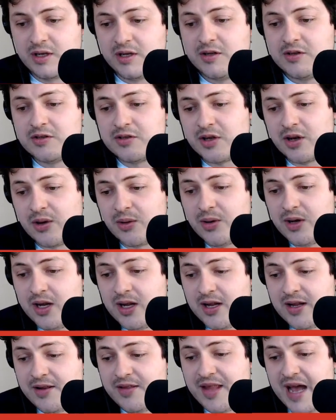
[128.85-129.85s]
So
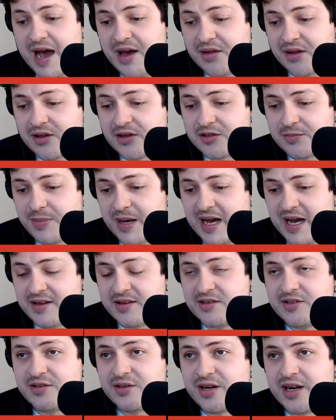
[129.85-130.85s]
now that those
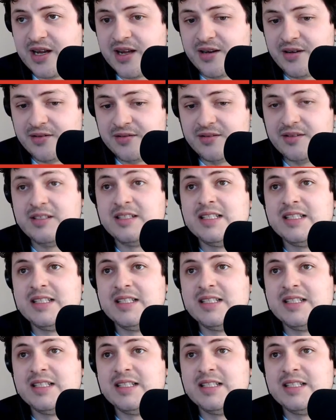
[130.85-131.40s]
patents are in,